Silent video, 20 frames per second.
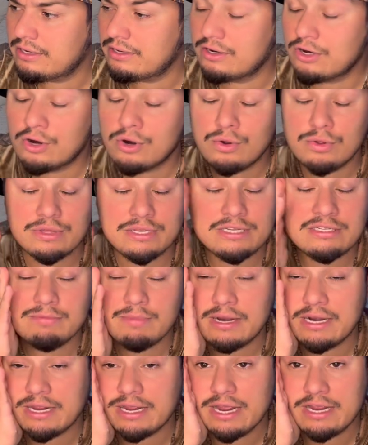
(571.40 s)
Girl, these
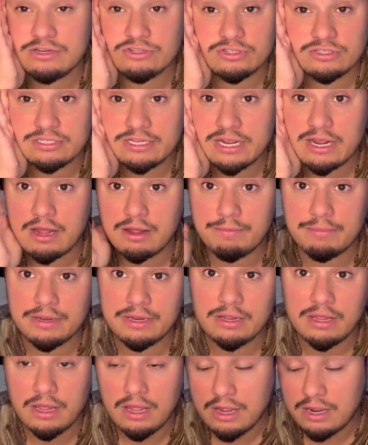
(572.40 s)
medications, they got me,
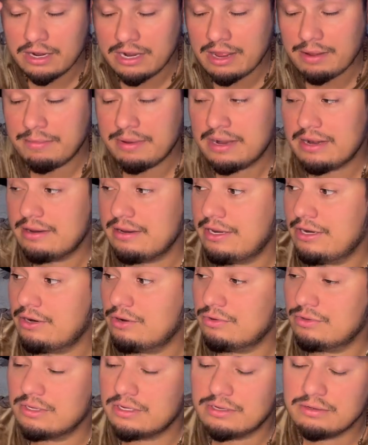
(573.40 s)
you
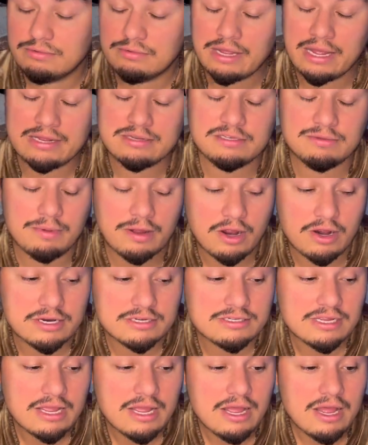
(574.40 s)
know, the
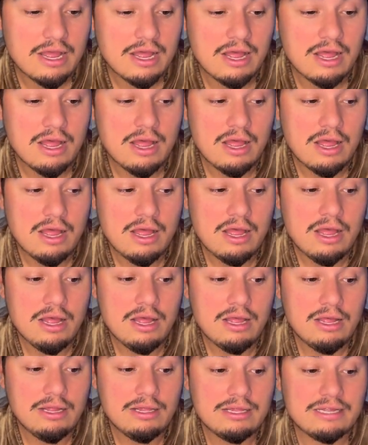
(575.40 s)
antibiotics.
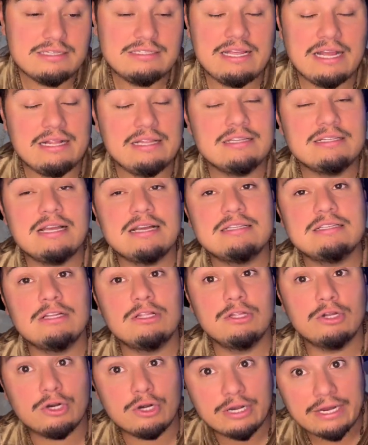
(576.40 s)
Let's take this as a
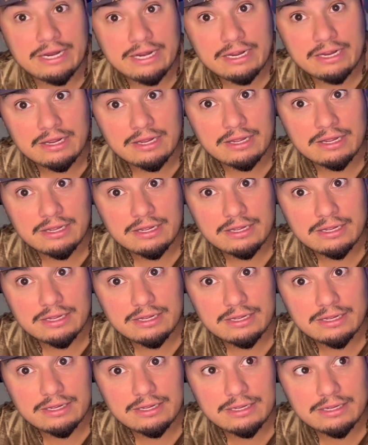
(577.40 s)
learning.
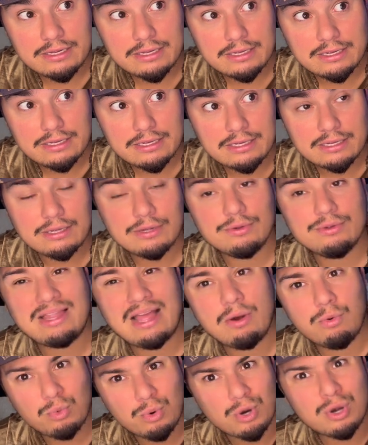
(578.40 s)

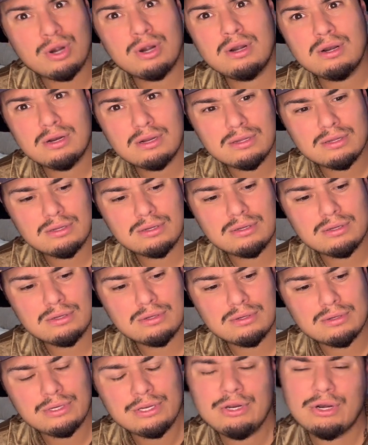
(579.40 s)
That word,
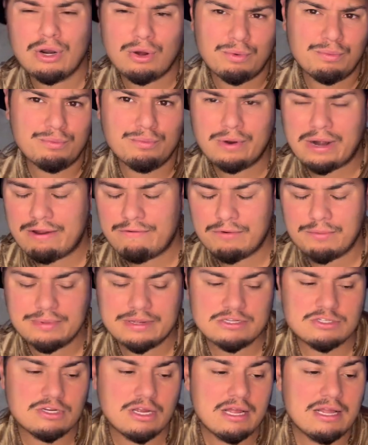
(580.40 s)
you know, whatever,
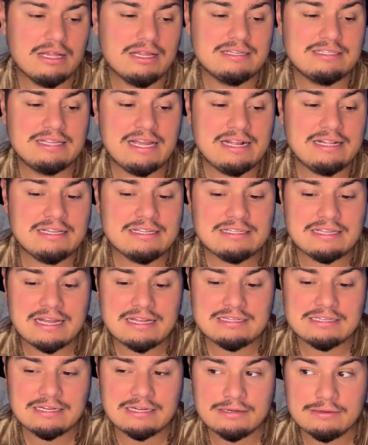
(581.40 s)
bitch. Let's take this
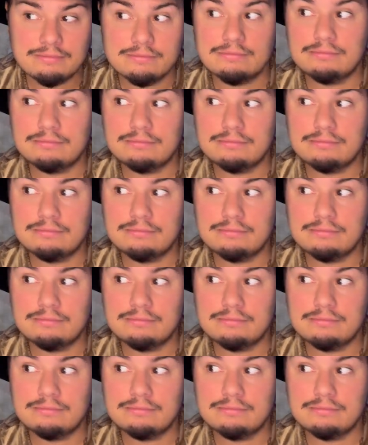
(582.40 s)
as a...